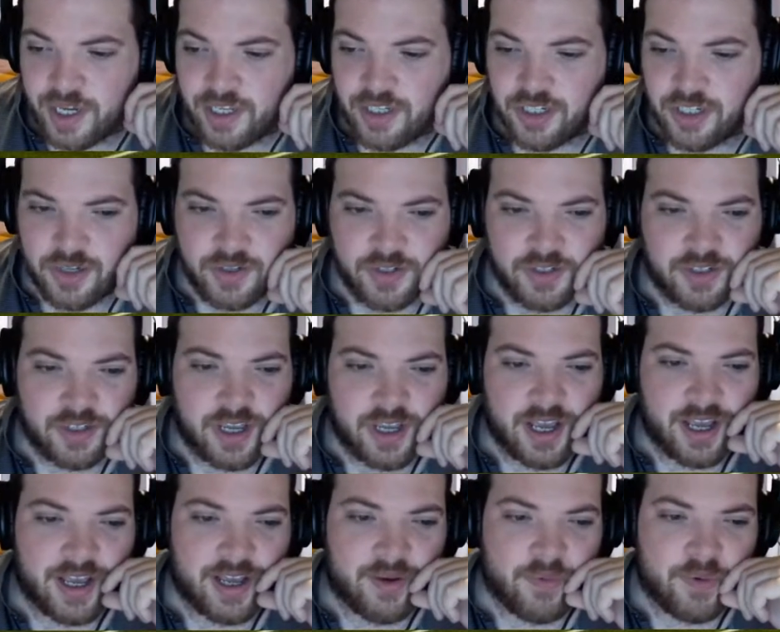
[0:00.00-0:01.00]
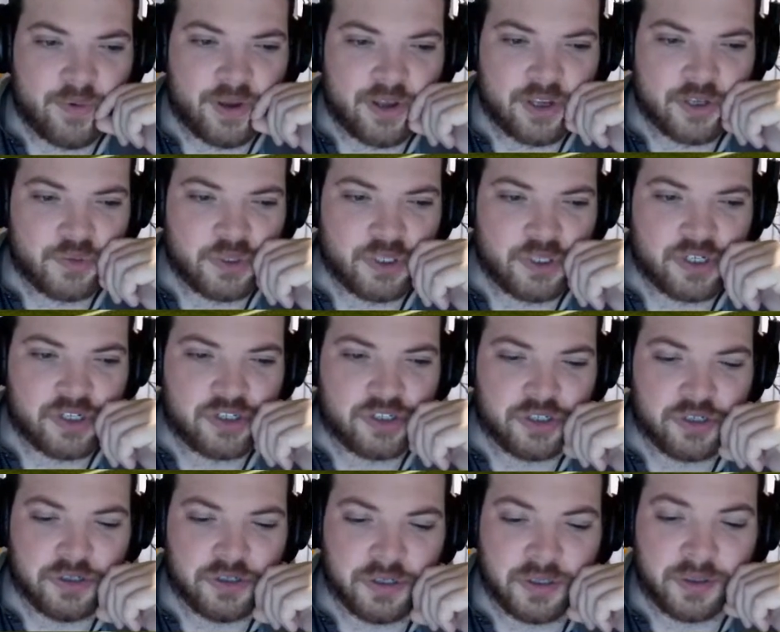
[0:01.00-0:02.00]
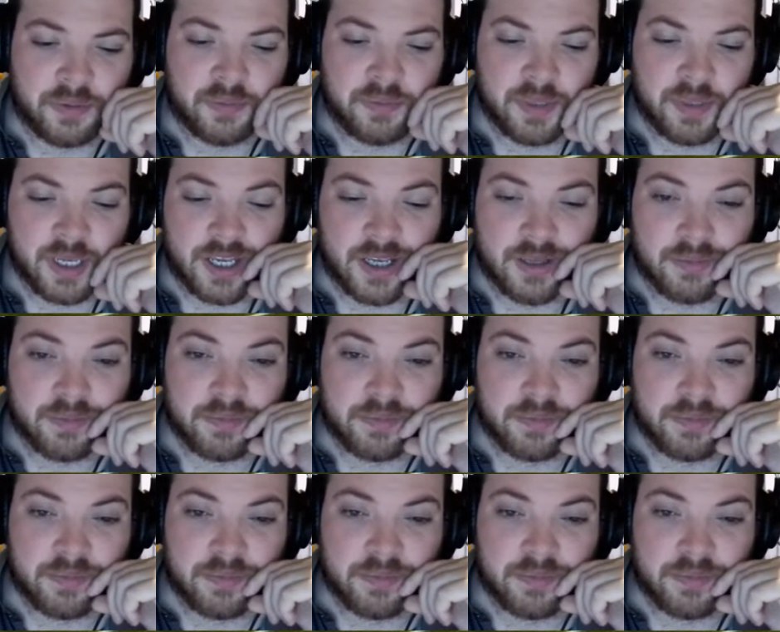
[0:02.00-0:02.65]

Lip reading: just do. Yeah.